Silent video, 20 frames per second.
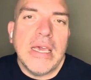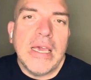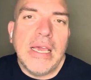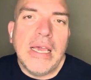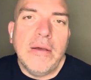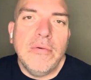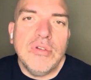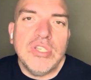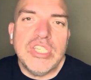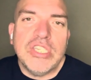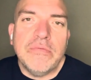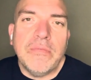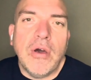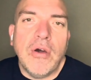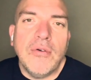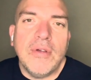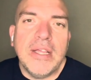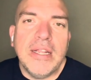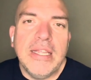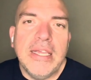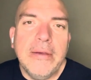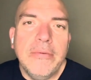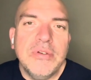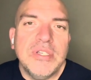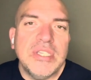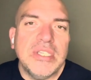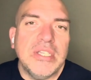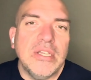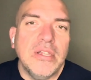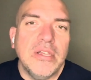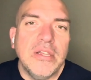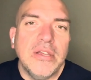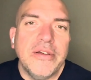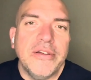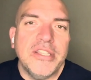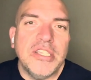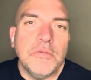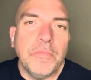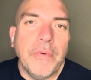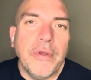He was smoking, he was still in
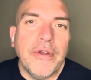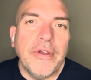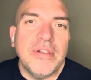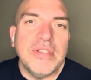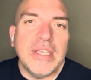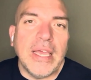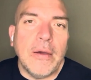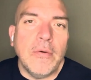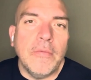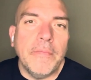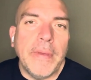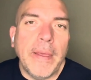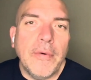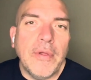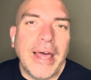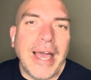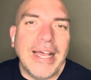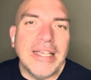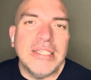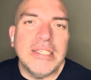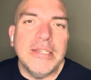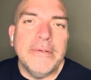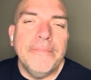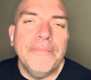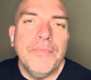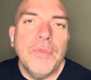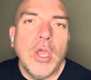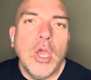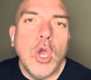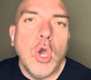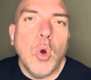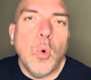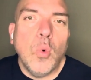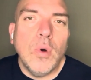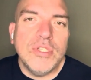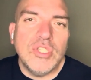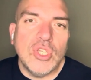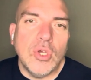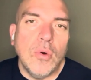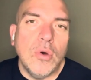good spirits, and when people asked him
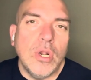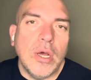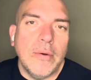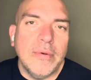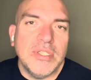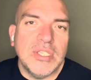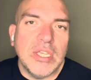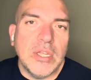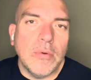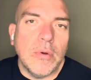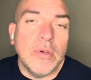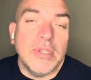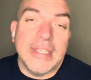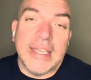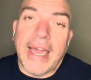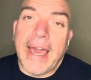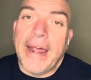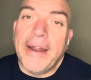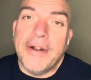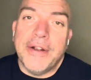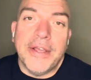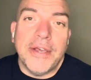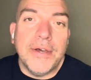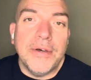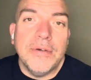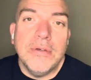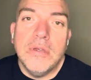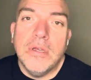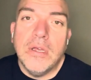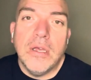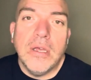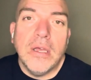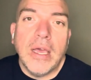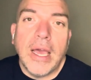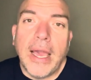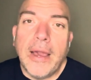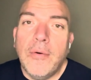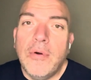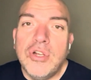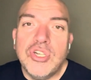what's going on with Skid Row, he's like, I don't know,
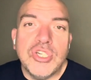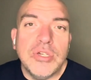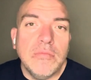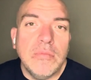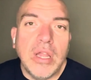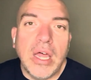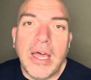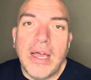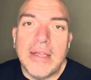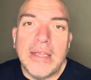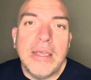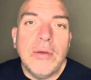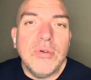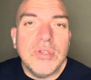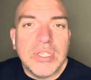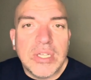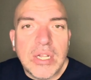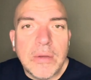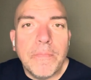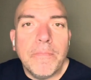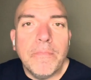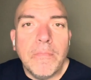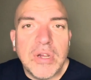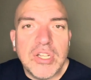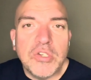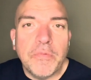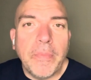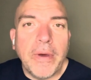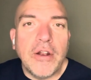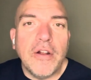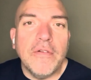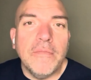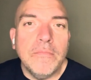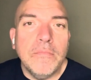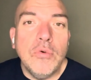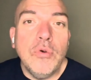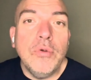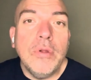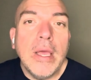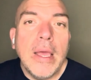I wish him luck. He was in a much better
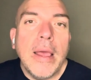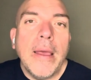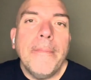mood.